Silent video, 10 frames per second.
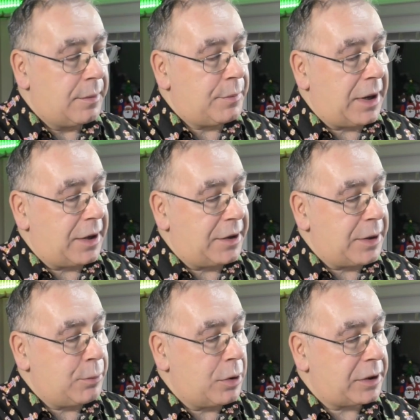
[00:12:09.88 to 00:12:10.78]
but
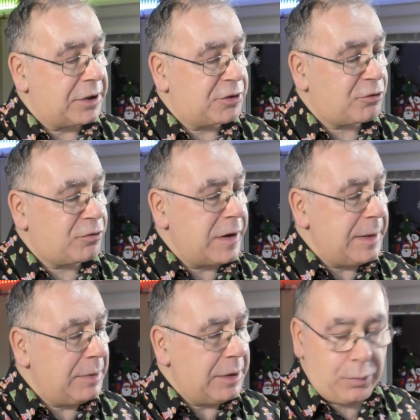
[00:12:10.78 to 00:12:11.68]
they work
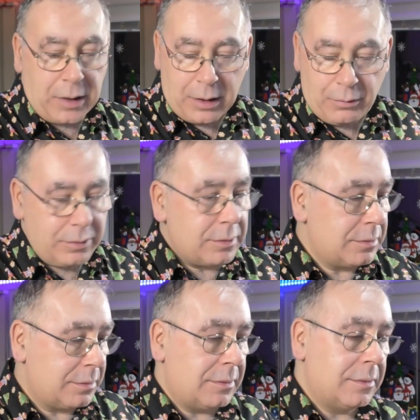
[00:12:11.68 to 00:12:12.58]
extremely well
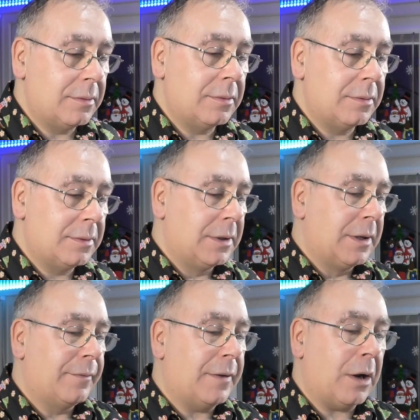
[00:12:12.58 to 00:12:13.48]

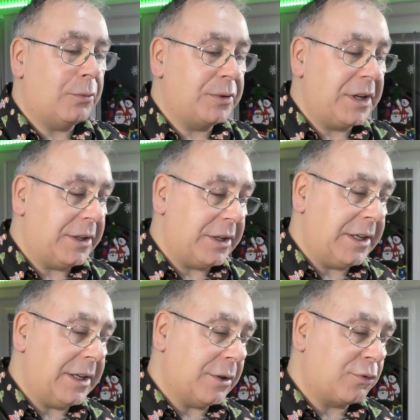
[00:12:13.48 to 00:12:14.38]
for holding in
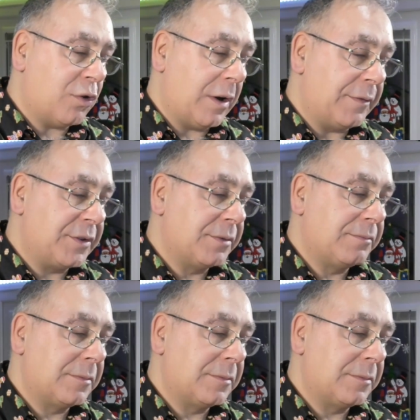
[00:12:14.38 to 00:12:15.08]
the uh, drives.